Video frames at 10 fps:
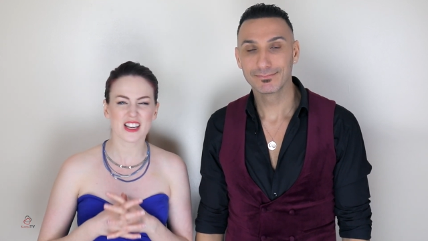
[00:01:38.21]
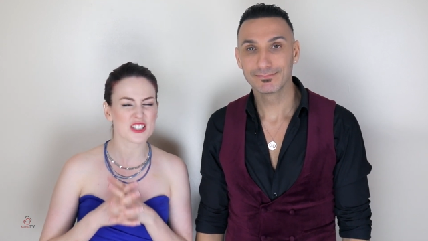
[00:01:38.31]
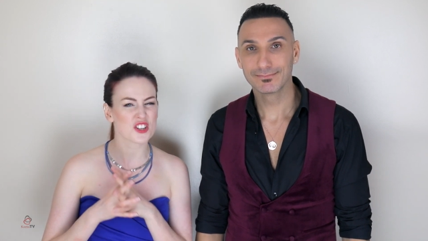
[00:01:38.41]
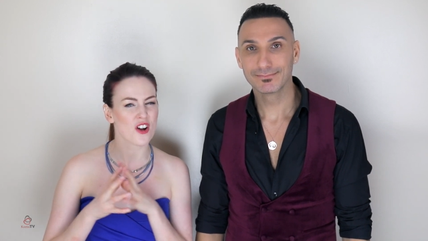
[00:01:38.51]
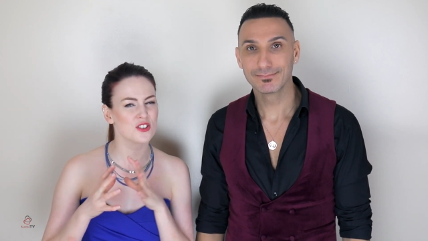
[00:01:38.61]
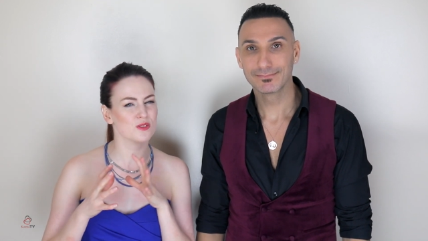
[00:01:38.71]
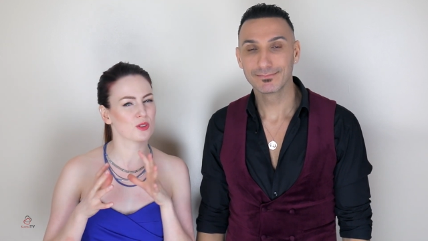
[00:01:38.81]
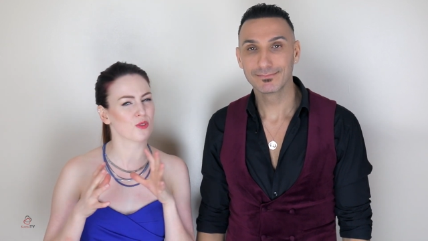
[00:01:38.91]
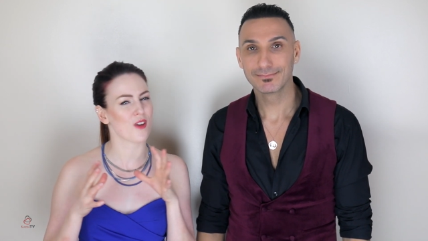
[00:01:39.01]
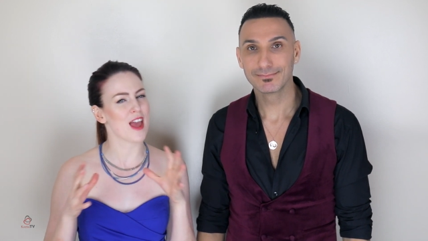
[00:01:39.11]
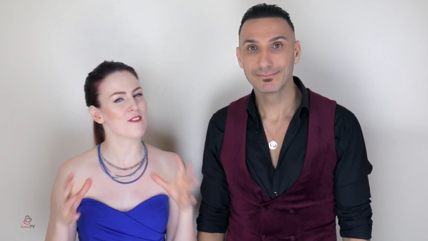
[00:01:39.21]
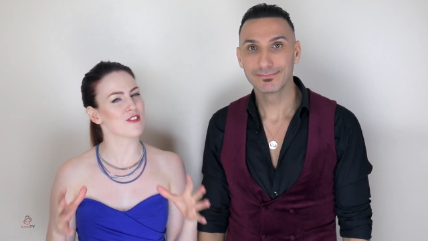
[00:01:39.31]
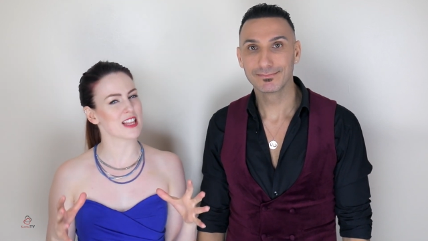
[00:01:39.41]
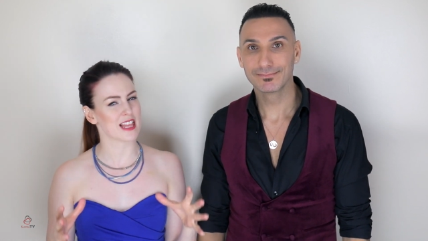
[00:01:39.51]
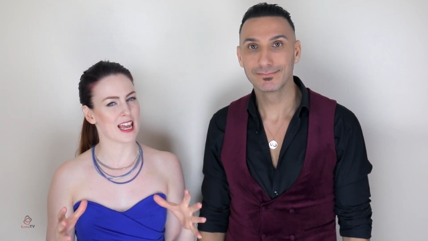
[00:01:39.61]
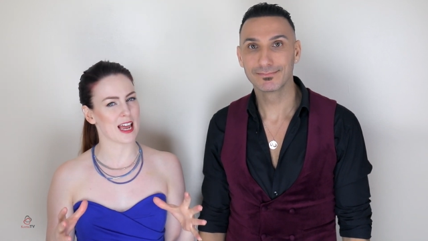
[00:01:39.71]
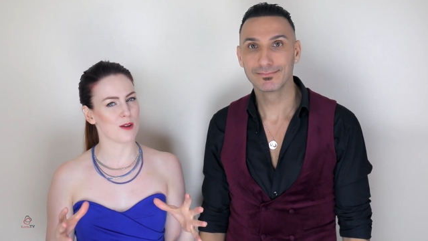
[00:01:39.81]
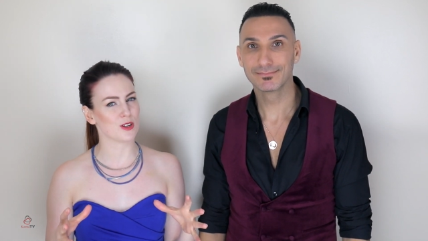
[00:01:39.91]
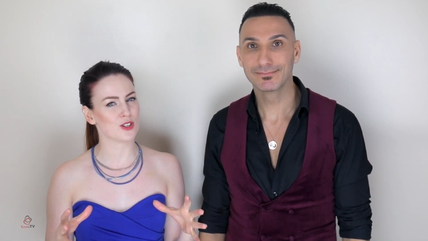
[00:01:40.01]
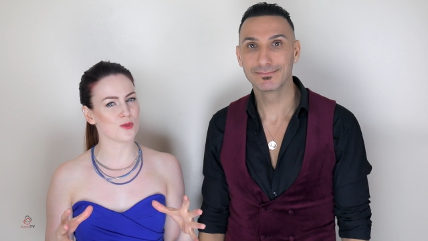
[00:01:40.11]
Speaker 1: in charge of sort of everything
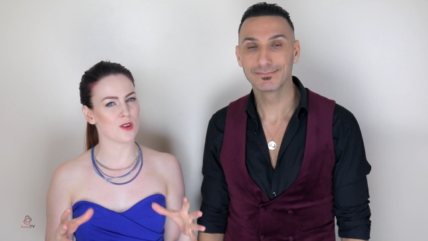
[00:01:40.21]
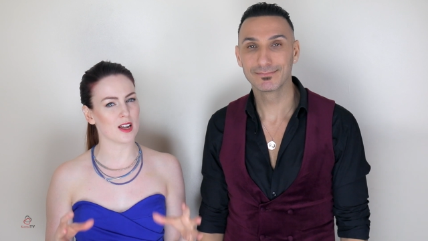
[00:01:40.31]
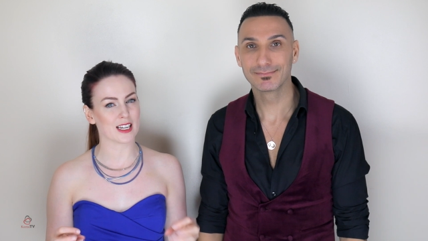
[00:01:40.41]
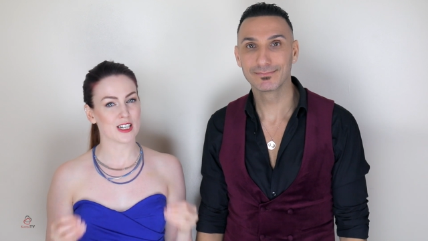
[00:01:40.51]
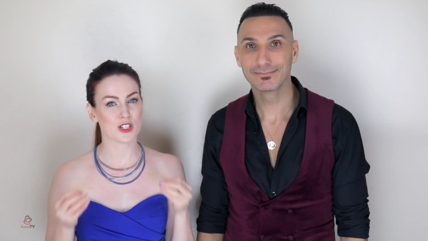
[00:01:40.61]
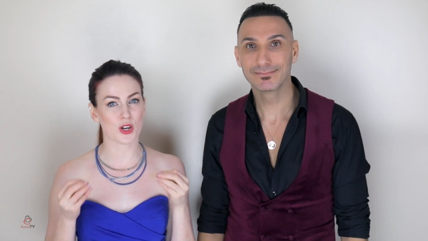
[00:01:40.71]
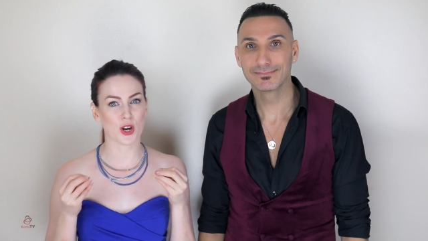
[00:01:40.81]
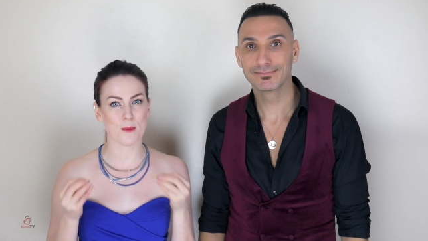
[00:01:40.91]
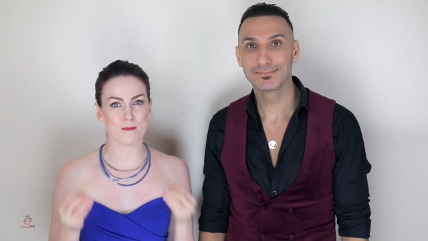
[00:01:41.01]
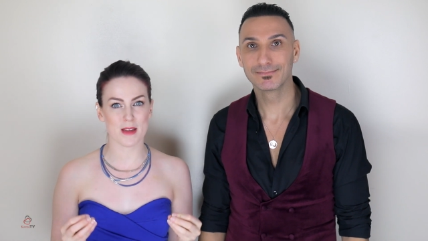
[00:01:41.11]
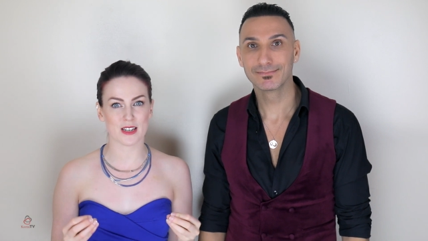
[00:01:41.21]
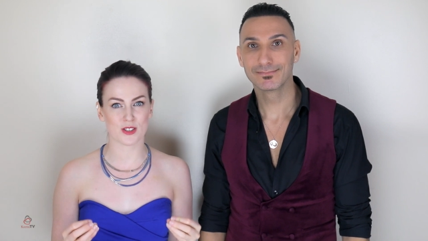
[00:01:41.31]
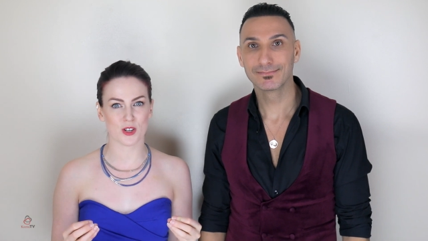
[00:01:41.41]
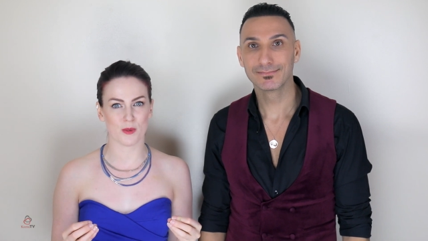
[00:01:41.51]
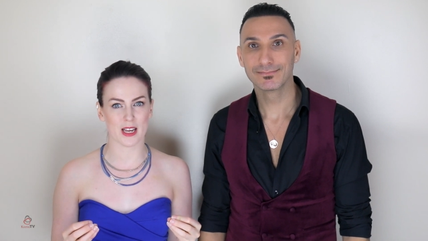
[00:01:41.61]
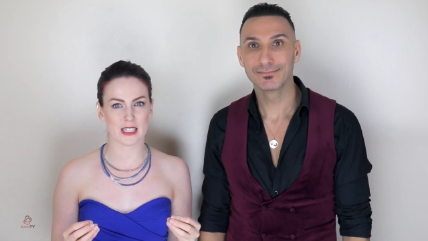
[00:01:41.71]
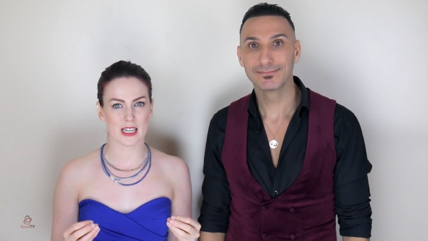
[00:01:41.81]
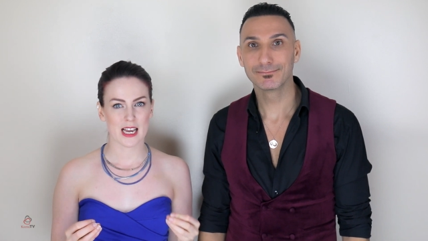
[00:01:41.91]
and we do like to commit to it.